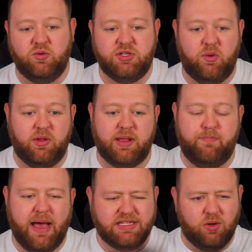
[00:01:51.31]
also with the
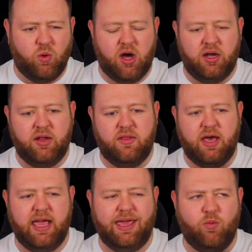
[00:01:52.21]
better one,
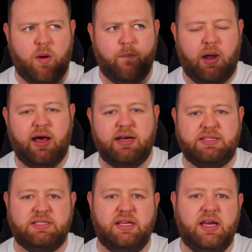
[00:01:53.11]
the 81
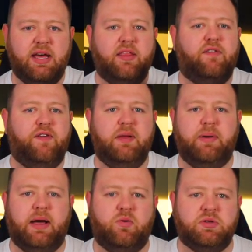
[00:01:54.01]
plus, the
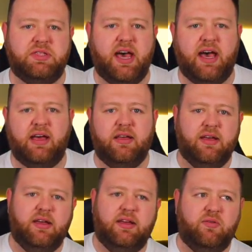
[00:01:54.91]
feedback was that
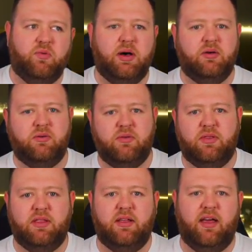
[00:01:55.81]
well,
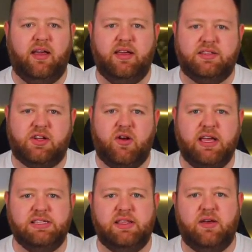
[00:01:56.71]
it's
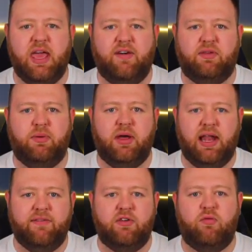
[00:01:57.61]
crazy that you have to put
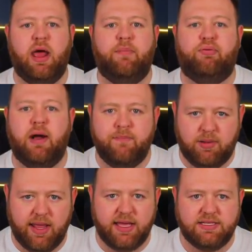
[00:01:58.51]
11 rare Prem
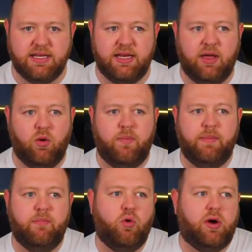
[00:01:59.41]
players in. It would
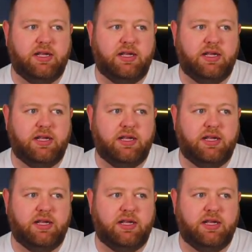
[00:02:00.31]
be more